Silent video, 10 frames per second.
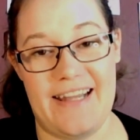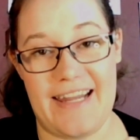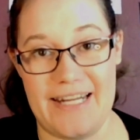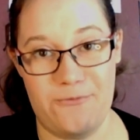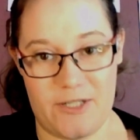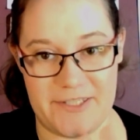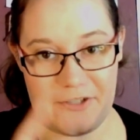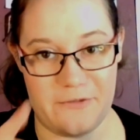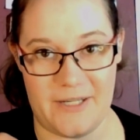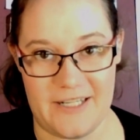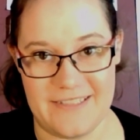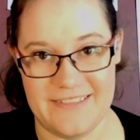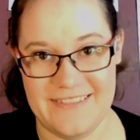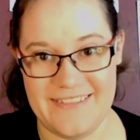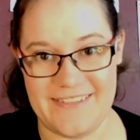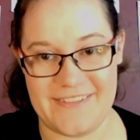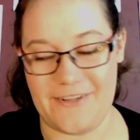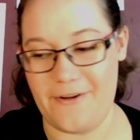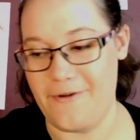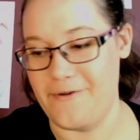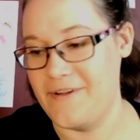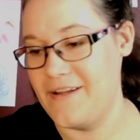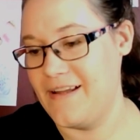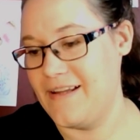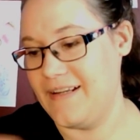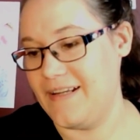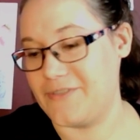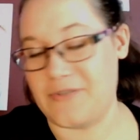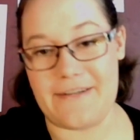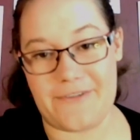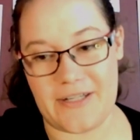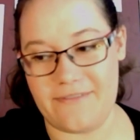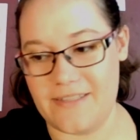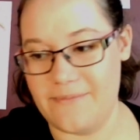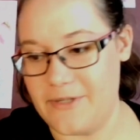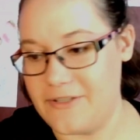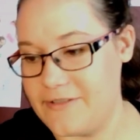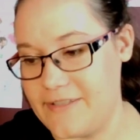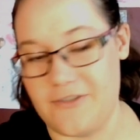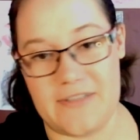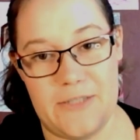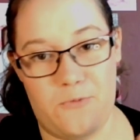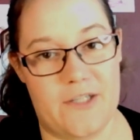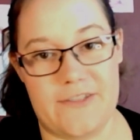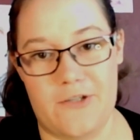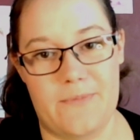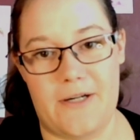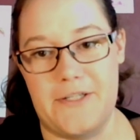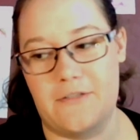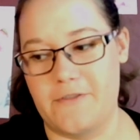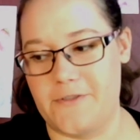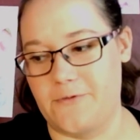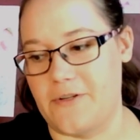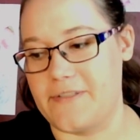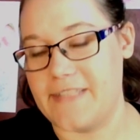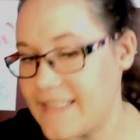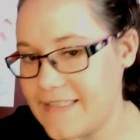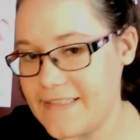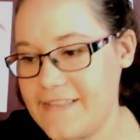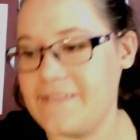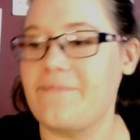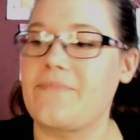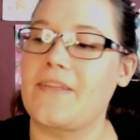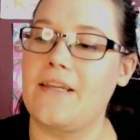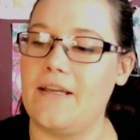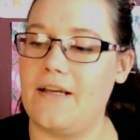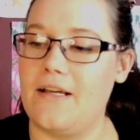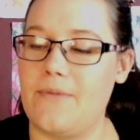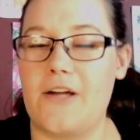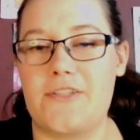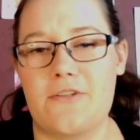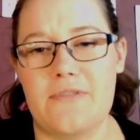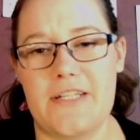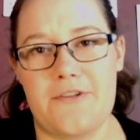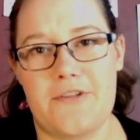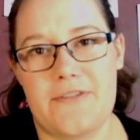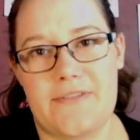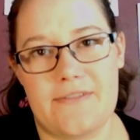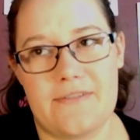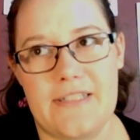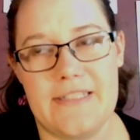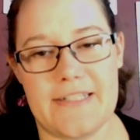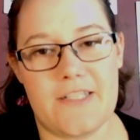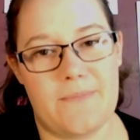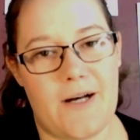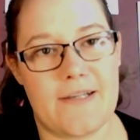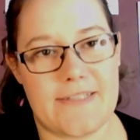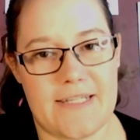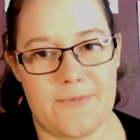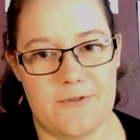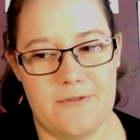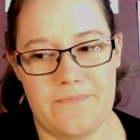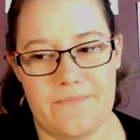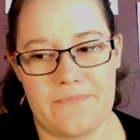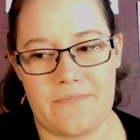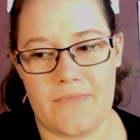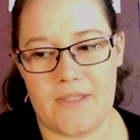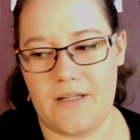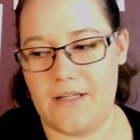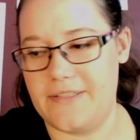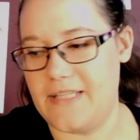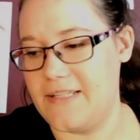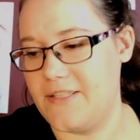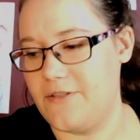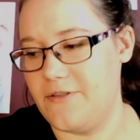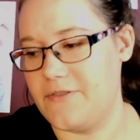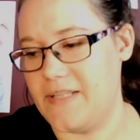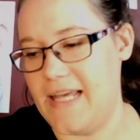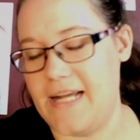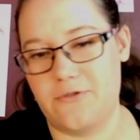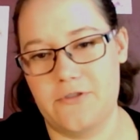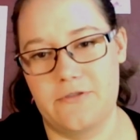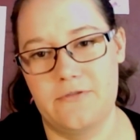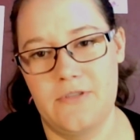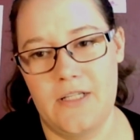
in one soap bar. So it's great for travelling because you just need one soap bar and it covers all those things. I don't really use conditioner bars anymore. I tend to use hair oil